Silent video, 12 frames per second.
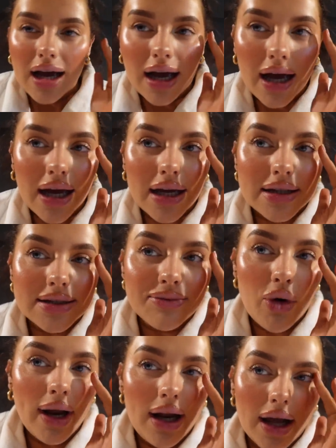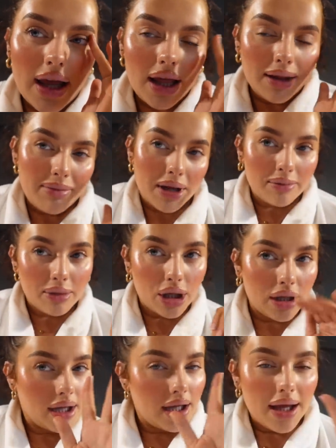and I'm quite liking the
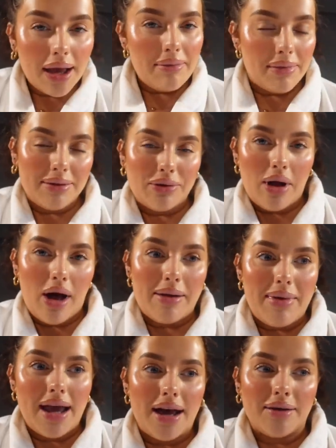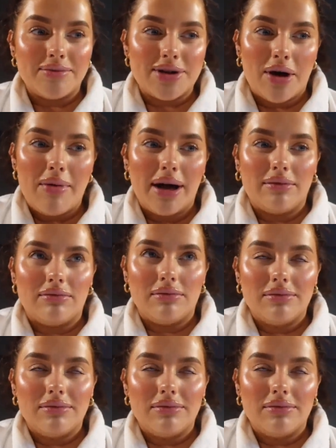minimal minimal eye makeup so I might